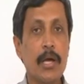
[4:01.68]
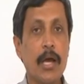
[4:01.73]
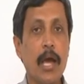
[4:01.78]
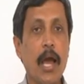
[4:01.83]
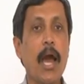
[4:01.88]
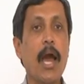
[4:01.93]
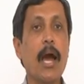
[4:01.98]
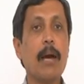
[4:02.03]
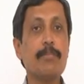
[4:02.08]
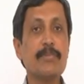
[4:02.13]

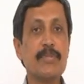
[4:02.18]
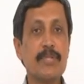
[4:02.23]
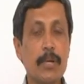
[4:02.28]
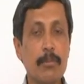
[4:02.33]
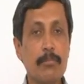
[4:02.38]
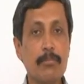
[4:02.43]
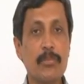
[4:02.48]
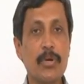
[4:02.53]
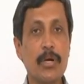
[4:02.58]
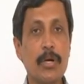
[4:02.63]
have
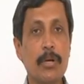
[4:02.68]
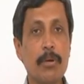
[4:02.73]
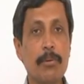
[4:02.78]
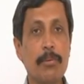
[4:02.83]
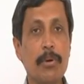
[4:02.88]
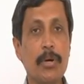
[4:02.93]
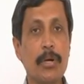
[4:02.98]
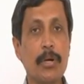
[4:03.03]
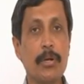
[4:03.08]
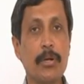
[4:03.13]
some
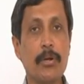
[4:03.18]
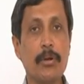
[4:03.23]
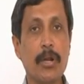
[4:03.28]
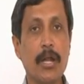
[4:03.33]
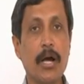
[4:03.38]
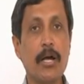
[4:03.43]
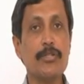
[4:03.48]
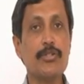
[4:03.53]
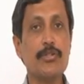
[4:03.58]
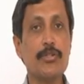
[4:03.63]

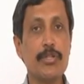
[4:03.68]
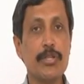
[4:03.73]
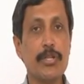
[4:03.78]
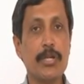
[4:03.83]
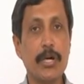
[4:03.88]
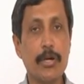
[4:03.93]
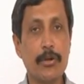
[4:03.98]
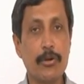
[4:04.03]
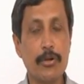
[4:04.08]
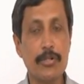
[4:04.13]
lunch,
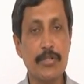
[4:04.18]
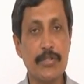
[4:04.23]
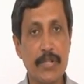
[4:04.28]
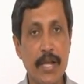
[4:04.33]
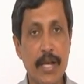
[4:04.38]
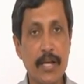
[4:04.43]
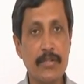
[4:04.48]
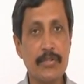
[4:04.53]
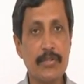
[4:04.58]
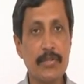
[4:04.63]
dinner or
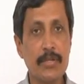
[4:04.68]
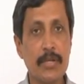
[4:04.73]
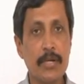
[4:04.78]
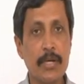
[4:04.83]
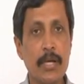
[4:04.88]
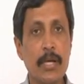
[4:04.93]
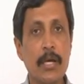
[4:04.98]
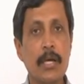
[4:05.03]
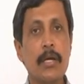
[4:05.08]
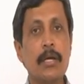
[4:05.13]
snacks,
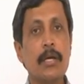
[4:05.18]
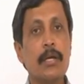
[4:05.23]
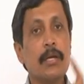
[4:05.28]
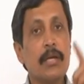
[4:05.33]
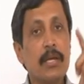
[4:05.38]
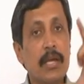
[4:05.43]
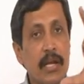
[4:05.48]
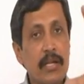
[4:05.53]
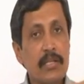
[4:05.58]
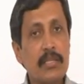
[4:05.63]

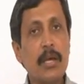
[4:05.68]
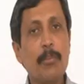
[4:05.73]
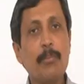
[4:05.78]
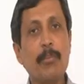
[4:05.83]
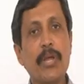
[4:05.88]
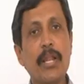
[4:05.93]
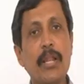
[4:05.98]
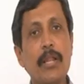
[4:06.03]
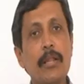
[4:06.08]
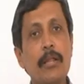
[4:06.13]
get the
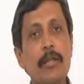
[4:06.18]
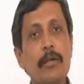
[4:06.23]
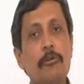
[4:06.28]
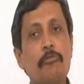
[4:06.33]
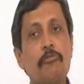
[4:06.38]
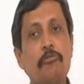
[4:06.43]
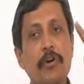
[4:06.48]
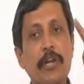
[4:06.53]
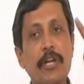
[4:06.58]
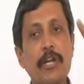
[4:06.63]
bill,
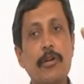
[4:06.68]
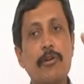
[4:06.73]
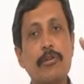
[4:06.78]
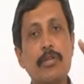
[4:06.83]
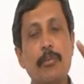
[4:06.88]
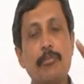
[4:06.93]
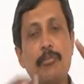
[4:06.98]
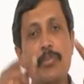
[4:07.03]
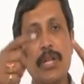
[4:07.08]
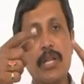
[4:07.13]
find it out
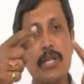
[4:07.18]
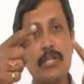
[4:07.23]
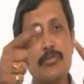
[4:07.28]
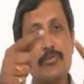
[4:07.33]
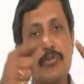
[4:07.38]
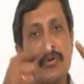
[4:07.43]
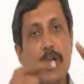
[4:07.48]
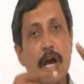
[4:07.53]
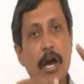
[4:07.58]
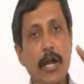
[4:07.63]
the bill is
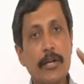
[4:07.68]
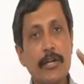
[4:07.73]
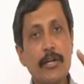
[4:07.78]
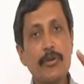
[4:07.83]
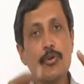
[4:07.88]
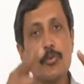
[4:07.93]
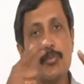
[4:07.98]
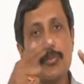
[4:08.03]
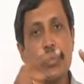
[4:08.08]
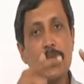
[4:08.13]
for 100
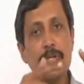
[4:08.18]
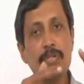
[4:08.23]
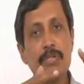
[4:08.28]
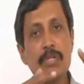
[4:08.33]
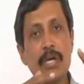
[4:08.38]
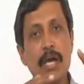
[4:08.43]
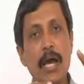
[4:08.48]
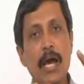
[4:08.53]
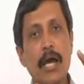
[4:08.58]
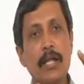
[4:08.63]
rupees,
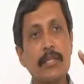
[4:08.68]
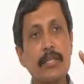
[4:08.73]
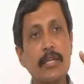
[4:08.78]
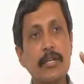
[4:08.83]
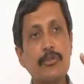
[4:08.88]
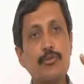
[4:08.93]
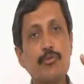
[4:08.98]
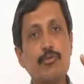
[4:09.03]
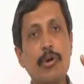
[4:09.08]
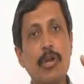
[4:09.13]
and
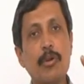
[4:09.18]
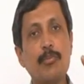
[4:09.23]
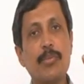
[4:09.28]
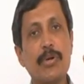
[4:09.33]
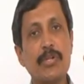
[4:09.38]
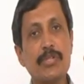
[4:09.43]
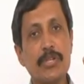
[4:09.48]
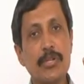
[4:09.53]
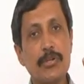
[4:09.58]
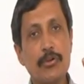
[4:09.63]
then
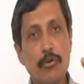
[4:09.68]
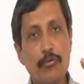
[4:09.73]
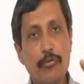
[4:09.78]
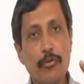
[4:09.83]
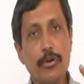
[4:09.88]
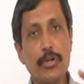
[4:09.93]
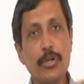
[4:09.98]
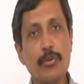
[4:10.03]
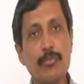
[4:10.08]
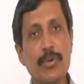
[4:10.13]
12% or
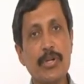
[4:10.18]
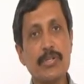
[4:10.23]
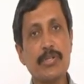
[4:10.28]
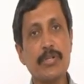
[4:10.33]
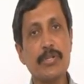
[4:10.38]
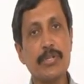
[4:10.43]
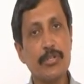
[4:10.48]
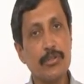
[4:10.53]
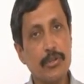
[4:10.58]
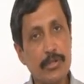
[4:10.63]

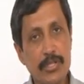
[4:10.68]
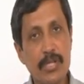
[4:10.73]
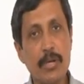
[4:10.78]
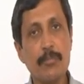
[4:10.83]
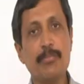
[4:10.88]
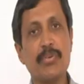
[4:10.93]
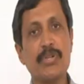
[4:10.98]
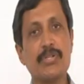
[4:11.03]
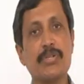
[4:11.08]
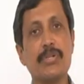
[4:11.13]
14% or
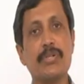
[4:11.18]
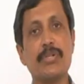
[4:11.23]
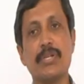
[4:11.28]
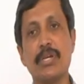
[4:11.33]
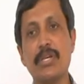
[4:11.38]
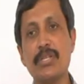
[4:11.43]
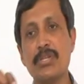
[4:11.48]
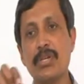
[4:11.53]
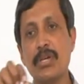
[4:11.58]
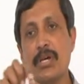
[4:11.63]
some
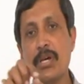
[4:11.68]
percentage